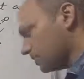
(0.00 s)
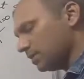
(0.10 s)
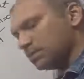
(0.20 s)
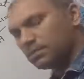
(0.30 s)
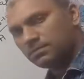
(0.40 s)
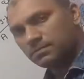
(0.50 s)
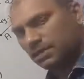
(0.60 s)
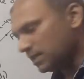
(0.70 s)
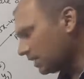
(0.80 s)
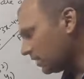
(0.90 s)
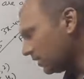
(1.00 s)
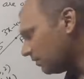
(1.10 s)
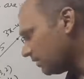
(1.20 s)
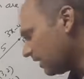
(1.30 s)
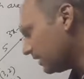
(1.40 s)
0, if
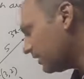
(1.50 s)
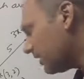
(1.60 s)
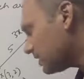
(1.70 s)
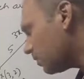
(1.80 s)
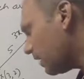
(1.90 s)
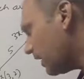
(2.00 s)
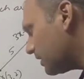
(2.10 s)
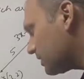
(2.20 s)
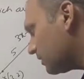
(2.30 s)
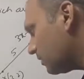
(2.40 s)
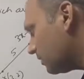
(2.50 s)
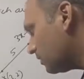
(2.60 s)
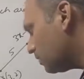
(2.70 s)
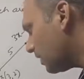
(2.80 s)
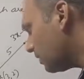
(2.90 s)
we write it as y is equal
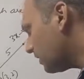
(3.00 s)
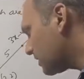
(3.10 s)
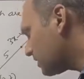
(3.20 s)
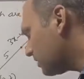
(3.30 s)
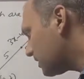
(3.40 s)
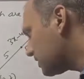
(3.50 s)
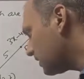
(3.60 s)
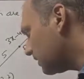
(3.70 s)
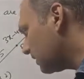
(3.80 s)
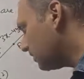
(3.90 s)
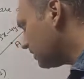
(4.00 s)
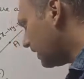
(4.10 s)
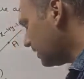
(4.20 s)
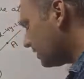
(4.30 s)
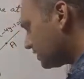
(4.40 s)
to mx plus c, if we
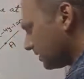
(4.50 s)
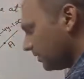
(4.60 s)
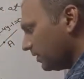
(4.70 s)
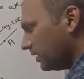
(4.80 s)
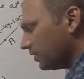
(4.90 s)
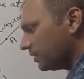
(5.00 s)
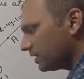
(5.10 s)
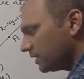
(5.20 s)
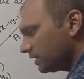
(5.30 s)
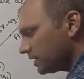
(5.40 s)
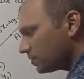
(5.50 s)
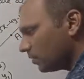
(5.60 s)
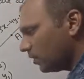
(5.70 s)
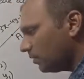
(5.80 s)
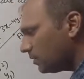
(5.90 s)
write this given equation in this
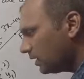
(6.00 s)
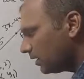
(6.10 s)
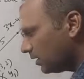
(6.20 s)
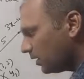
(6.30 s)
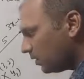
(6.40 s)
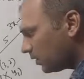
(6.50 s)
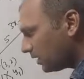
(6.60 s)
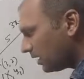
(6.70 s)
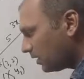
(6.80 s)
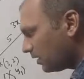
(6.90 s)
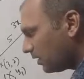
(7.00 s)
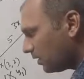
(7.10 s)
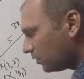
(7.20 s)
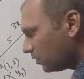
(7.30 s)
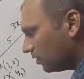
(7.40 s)
form, okay,
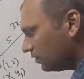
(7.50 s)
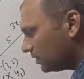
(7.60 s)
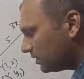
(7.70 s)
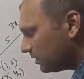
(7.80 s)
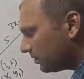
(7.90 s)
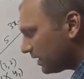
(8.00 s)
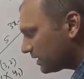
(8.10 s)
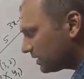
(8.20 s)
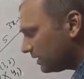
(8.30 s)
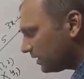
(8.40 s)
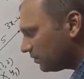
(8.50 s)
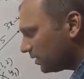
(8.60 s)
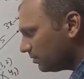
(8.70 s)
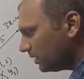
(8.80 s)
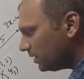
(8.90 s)
coefficient of x here
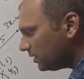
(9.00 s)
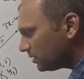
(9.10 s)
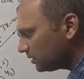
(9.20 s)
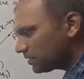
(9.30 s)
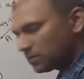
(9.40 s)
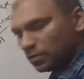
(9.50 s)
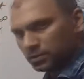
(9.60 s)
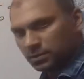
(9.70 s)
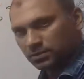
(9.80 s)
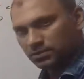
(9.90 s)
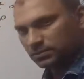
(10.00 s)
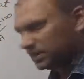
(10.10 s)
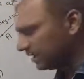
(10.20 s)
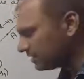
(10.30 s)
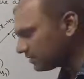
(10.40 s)
will be the slope,
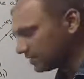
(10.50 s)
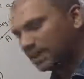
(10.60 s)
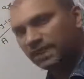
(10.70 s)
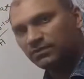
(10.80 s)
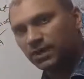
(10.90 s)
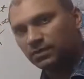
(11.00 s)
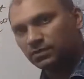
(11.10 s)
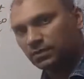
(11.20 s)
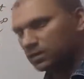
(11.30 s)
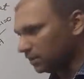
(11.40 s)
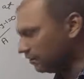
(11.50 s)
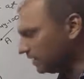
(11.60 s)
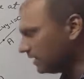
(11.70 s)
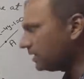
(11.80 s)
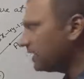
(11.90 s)
that is tan value. If we
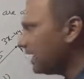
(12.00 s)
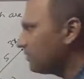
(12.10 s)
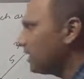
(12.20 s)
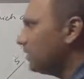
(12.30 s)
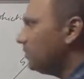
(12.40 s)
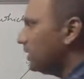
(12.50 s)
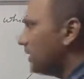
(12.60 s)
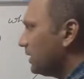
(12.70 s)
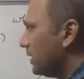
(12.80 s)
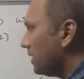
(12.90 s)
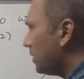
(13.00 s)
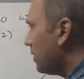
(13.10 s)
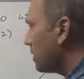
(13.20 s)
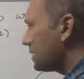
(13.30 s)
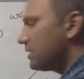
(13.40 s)
get tan value, we can get
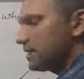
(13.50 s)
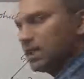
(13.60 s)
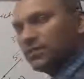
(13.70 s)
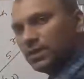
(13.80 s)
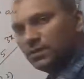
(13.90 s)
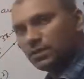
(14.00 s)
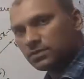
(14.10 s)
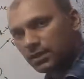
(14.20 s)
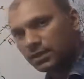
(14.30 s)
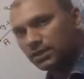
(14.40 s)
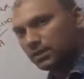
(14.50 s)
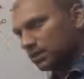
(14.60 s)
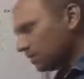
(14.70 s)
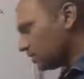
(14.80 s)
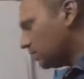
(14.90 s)
cos and sin value also, right?
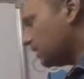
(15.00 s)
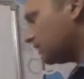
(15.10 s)
So let